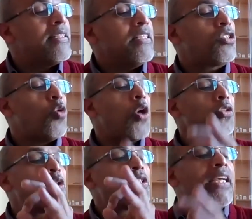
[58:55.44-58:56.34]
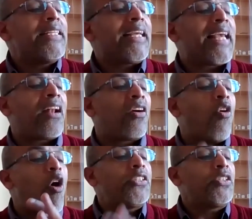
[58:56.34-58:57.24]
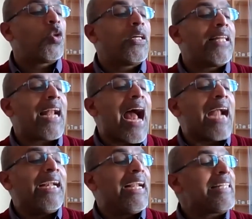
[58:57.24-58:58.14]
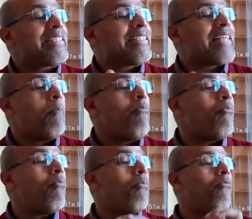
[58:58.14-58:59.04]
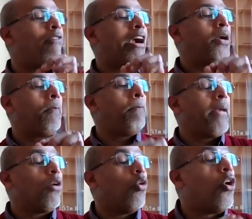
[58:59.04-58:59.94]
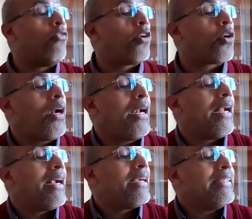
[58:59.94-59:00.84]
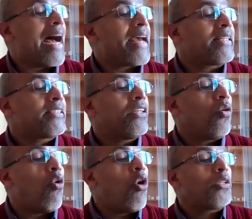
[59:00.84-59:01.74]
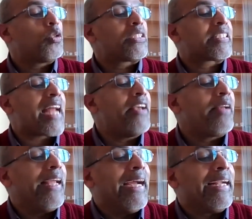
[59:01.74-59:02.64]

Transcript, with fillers: since no society can hold together unless someone be overall directing all to strive